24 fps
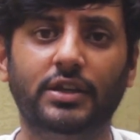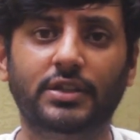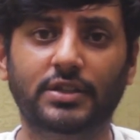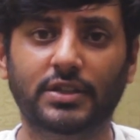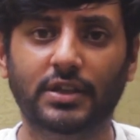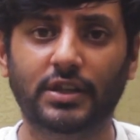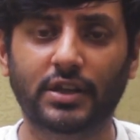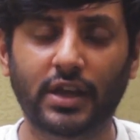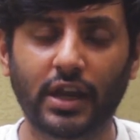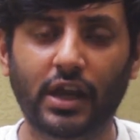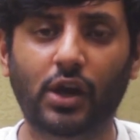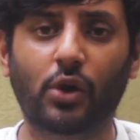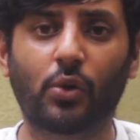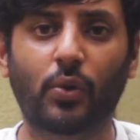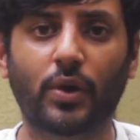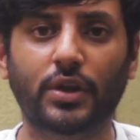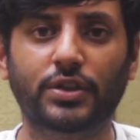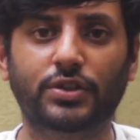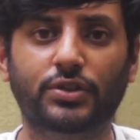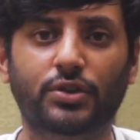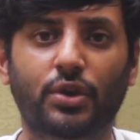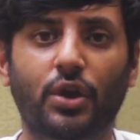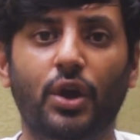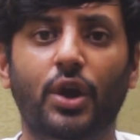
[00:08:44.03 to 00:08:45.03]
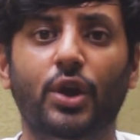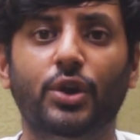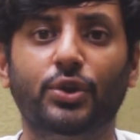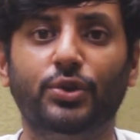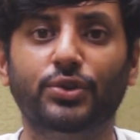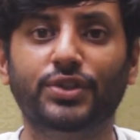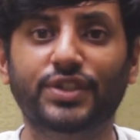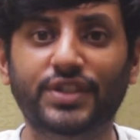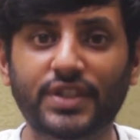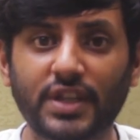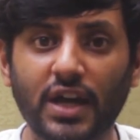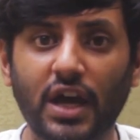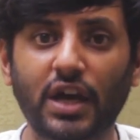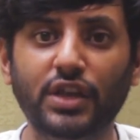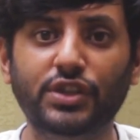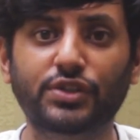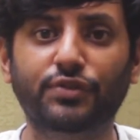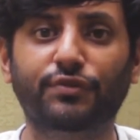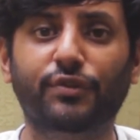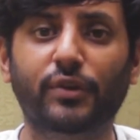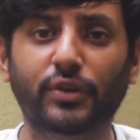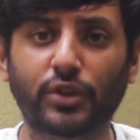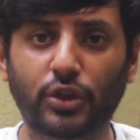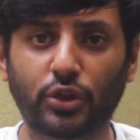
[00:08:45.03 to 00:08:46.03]
and it's a request to
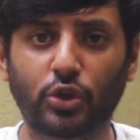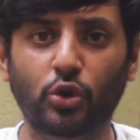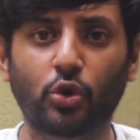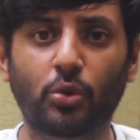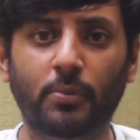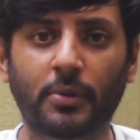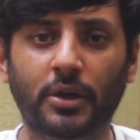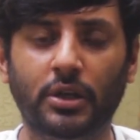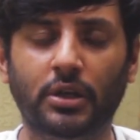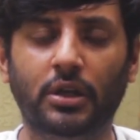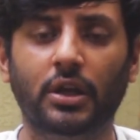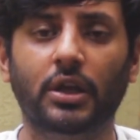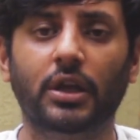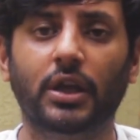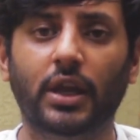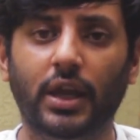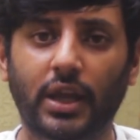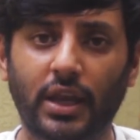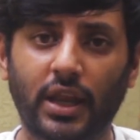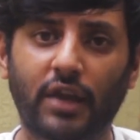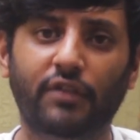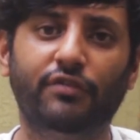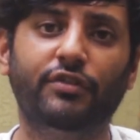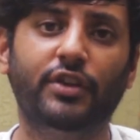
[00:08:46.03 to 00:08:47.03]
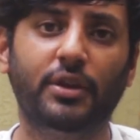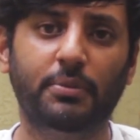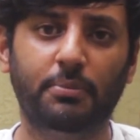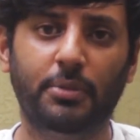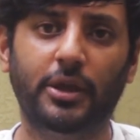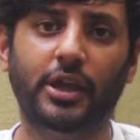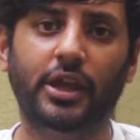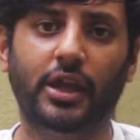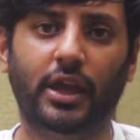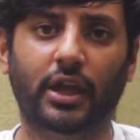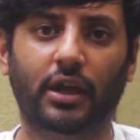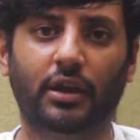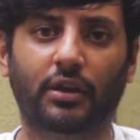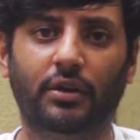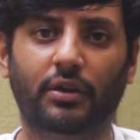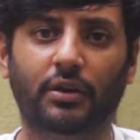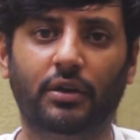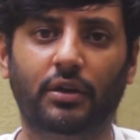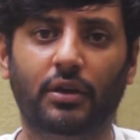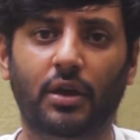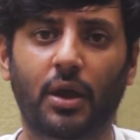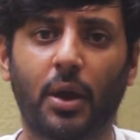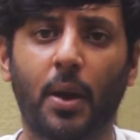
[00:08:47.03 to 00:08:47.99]
search for the human in every being.